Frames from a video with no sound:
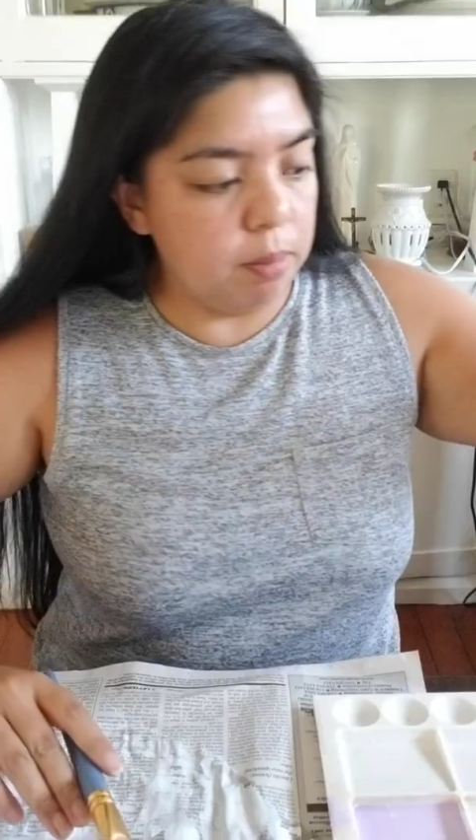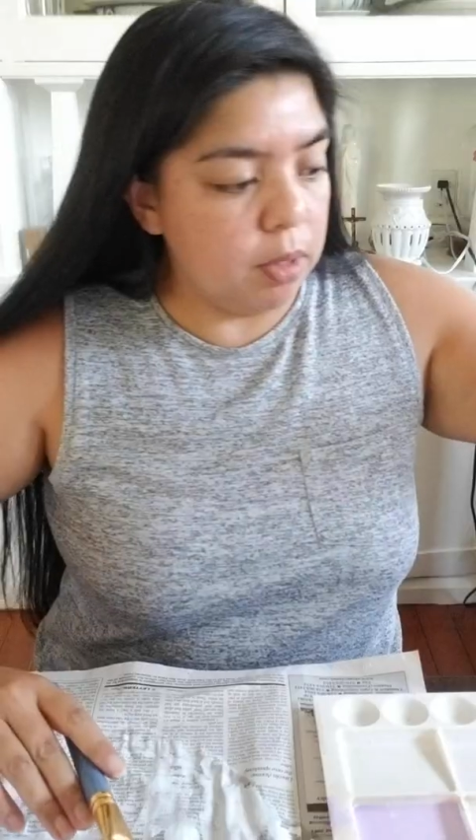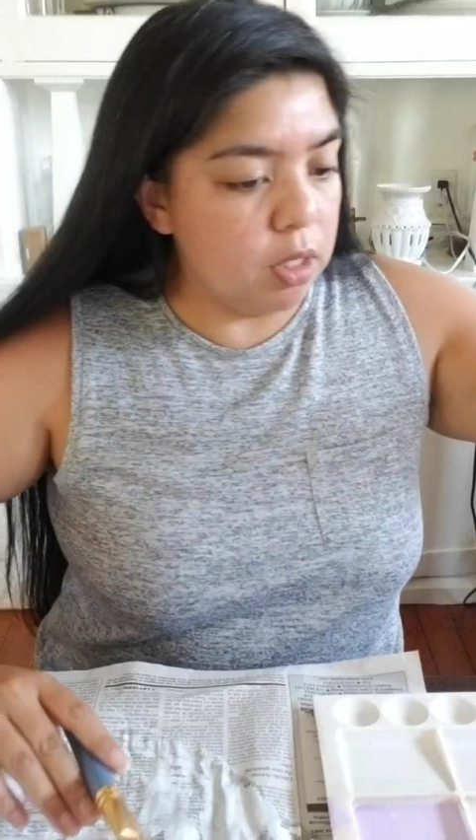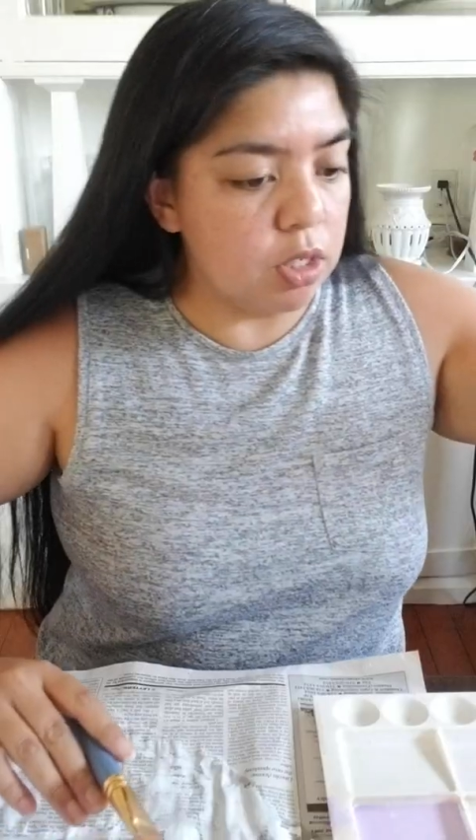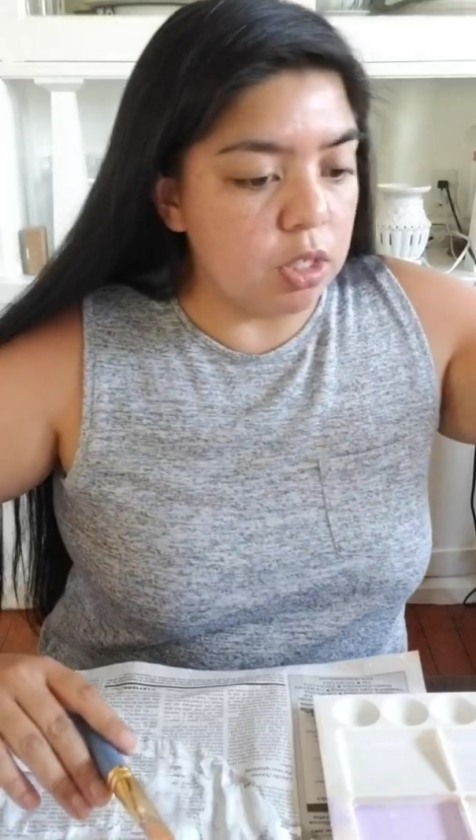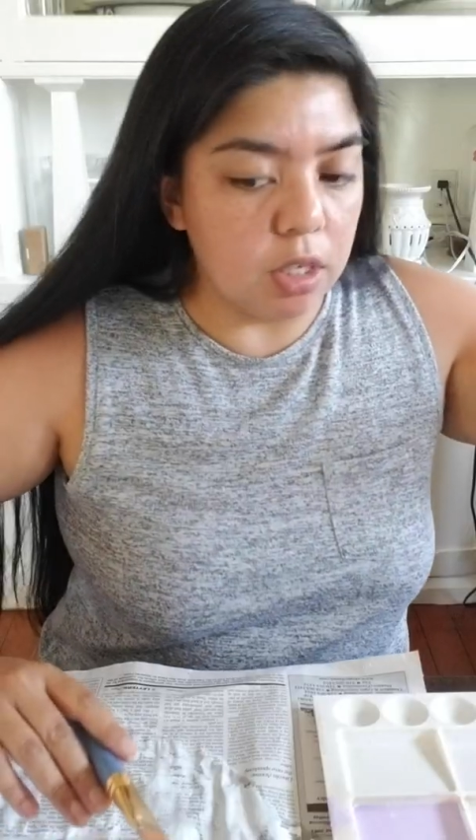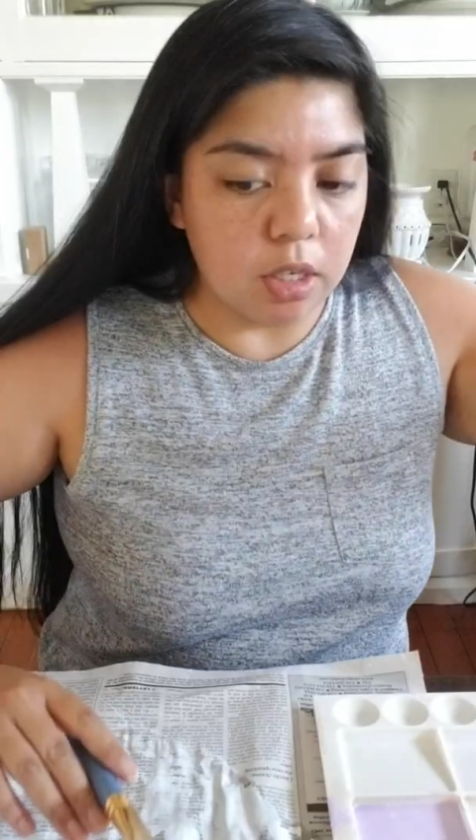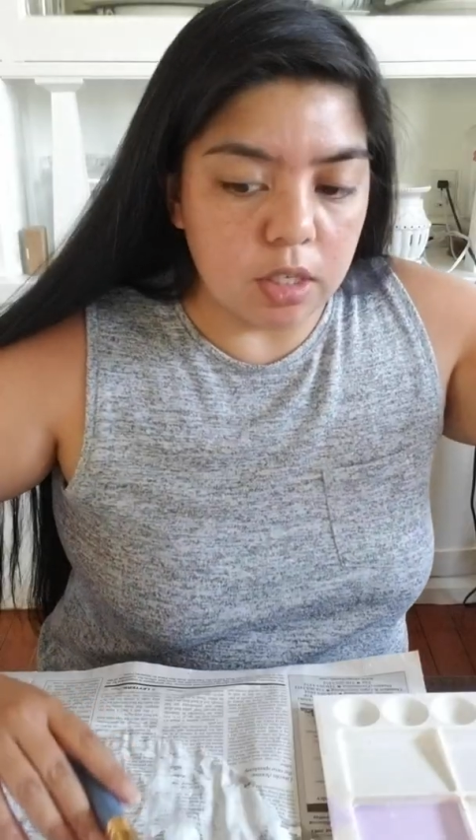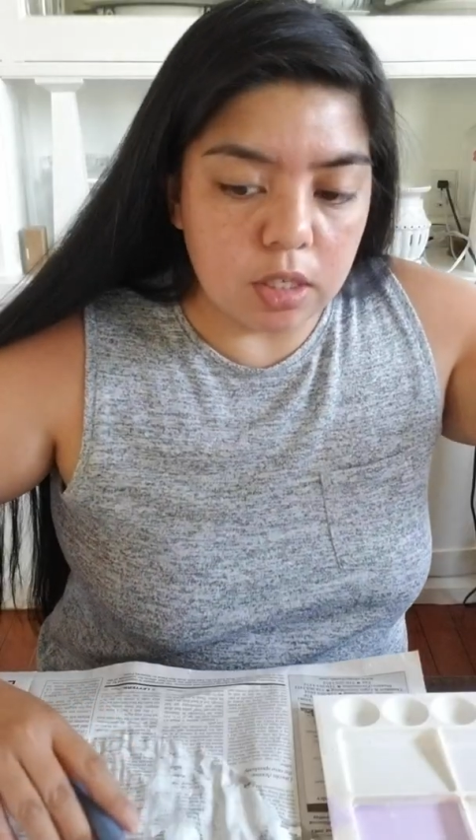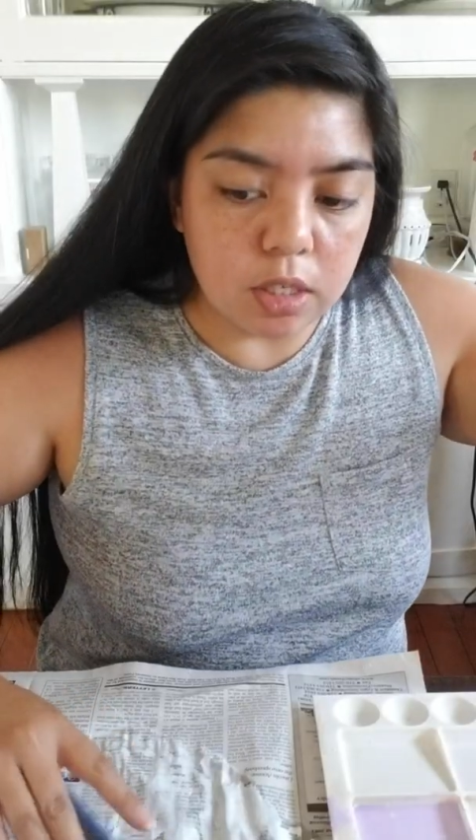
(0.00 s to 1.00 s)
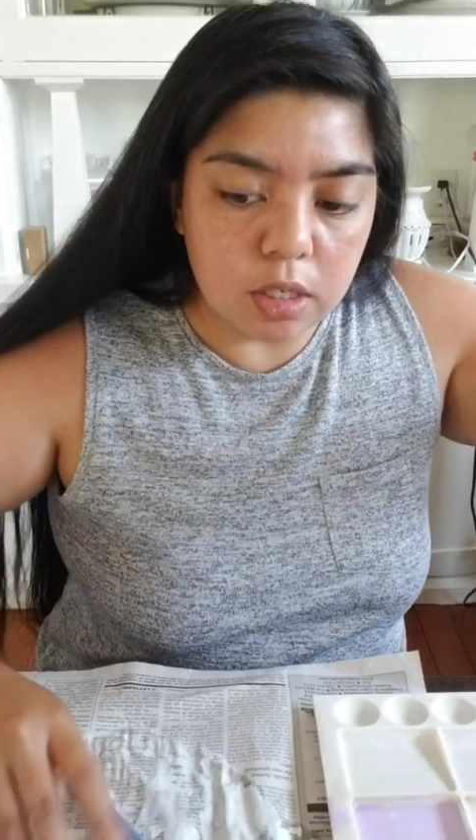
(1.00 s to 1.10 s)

me just